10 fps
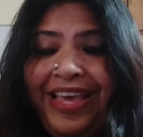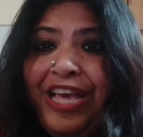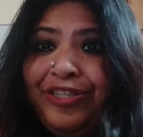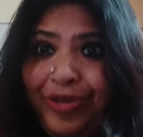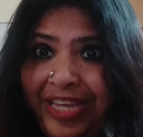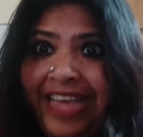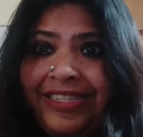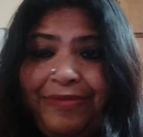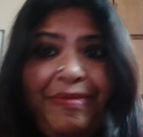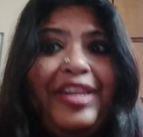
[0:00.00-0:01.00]
So yes,
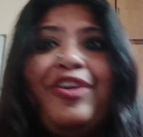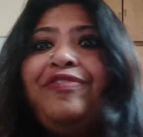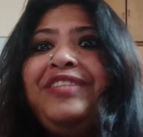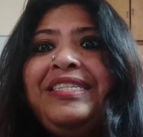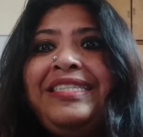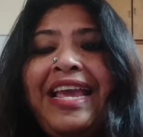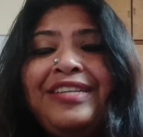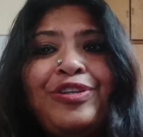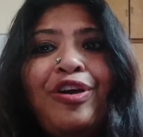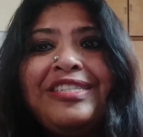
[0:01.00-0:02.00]
many of these snakes
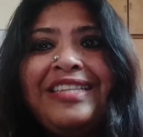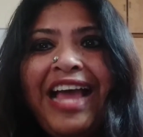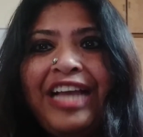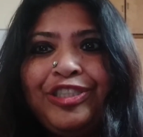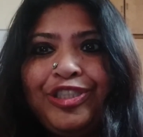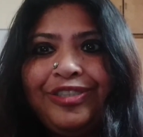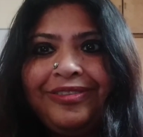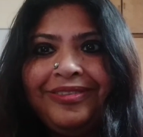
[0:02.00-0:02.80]
got slashed